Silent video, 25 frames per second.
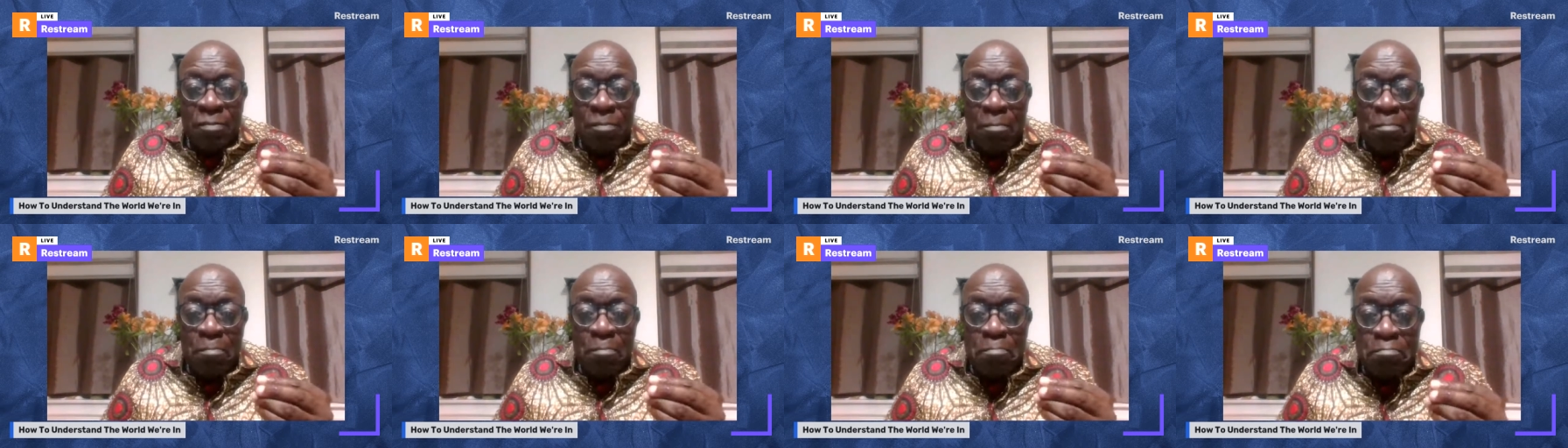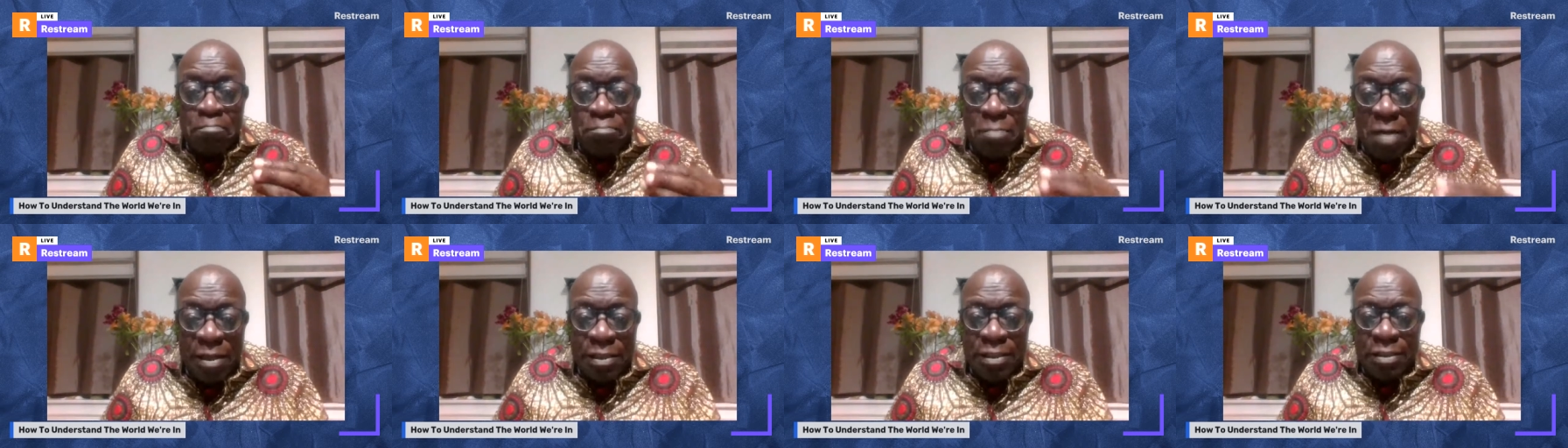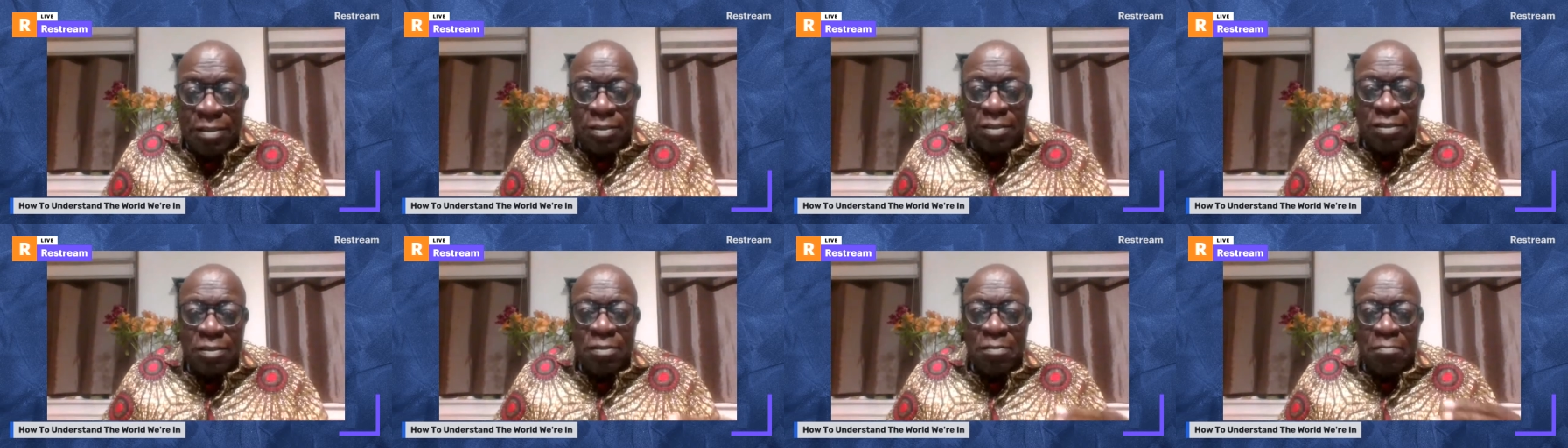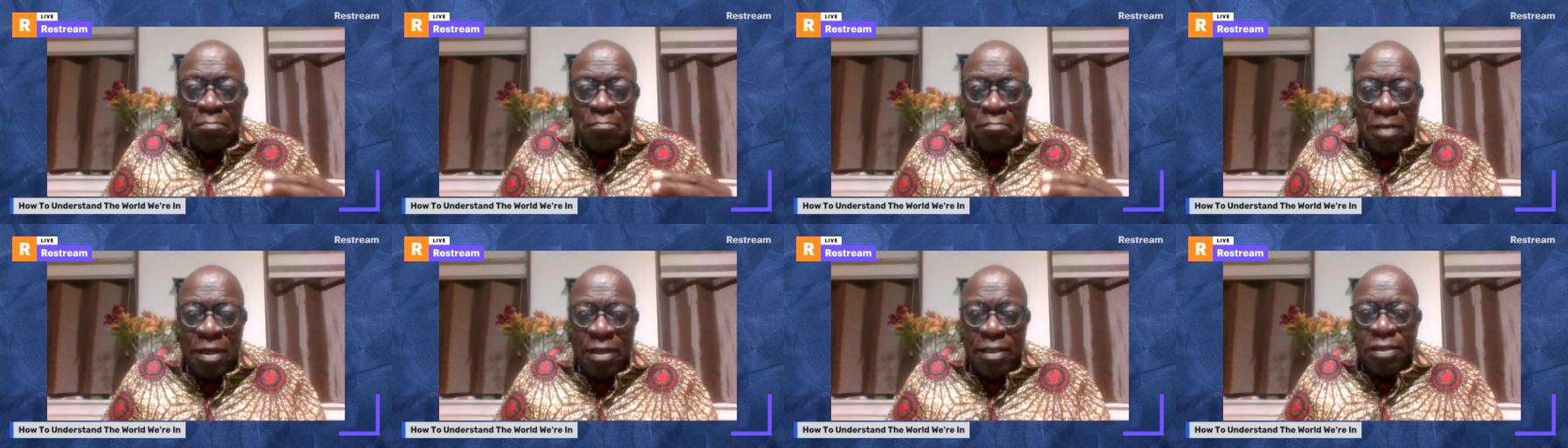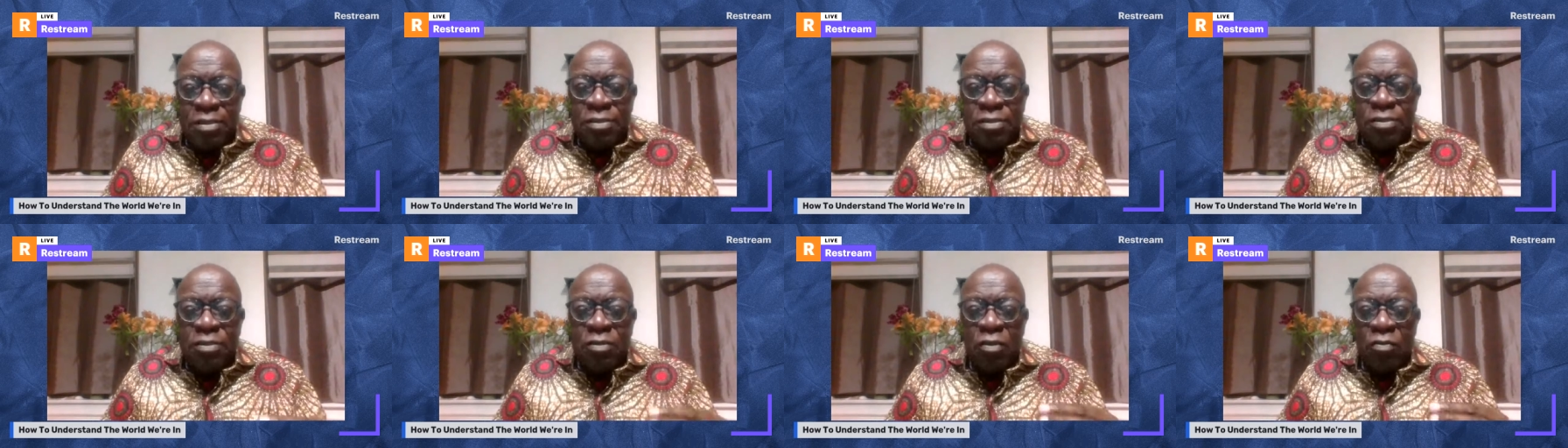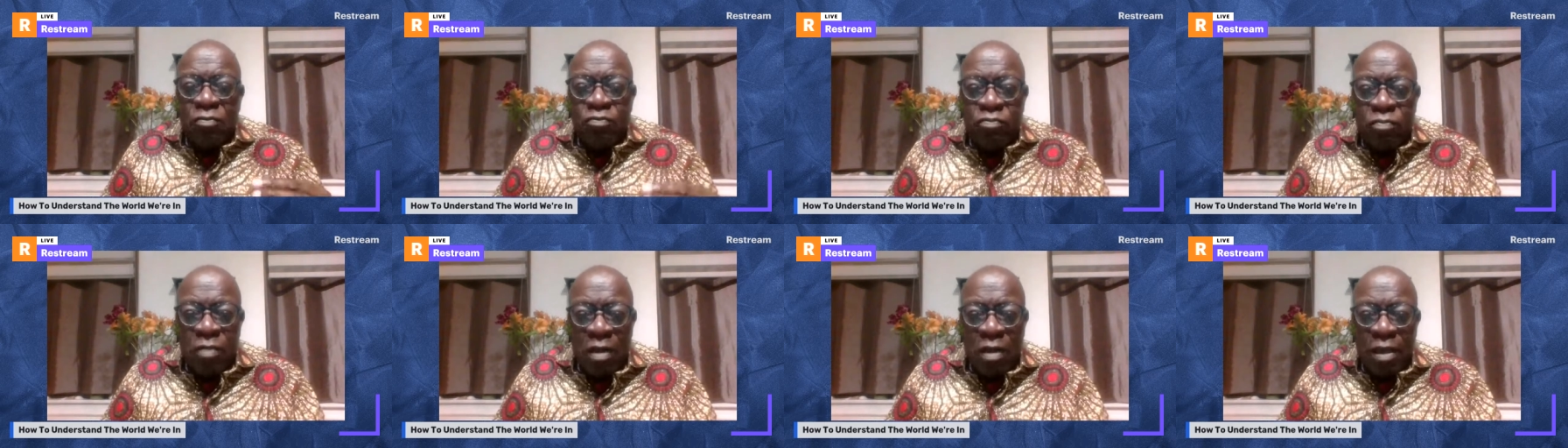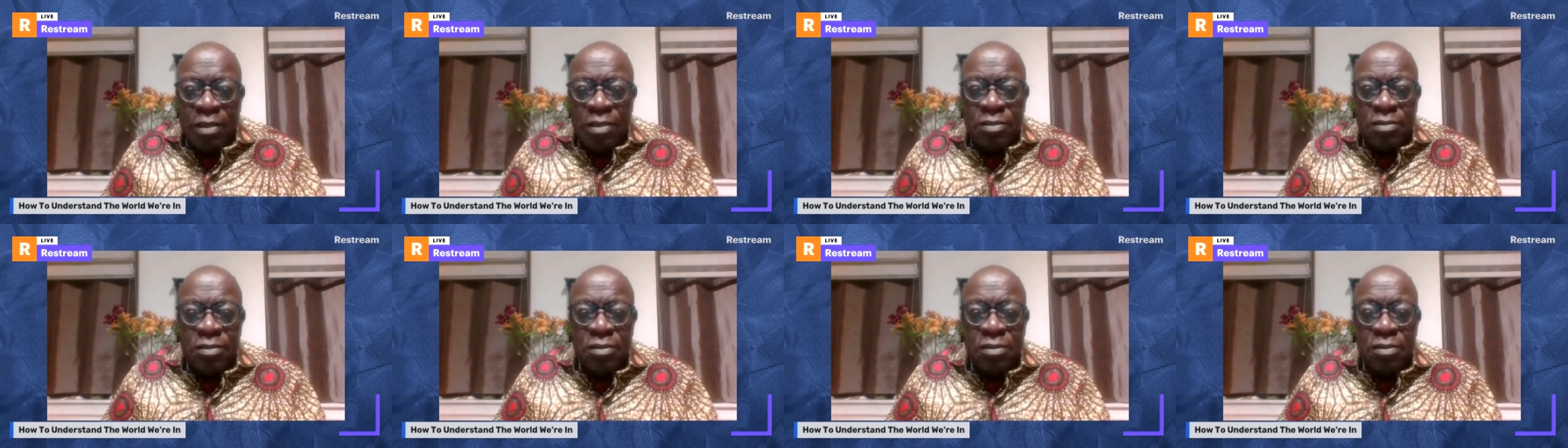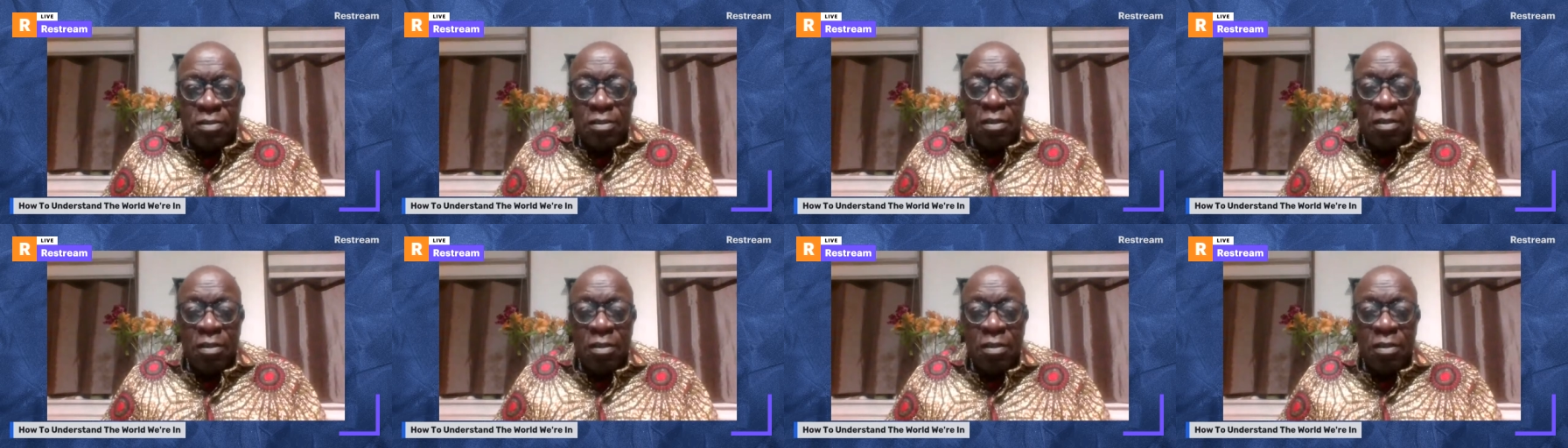might makes right,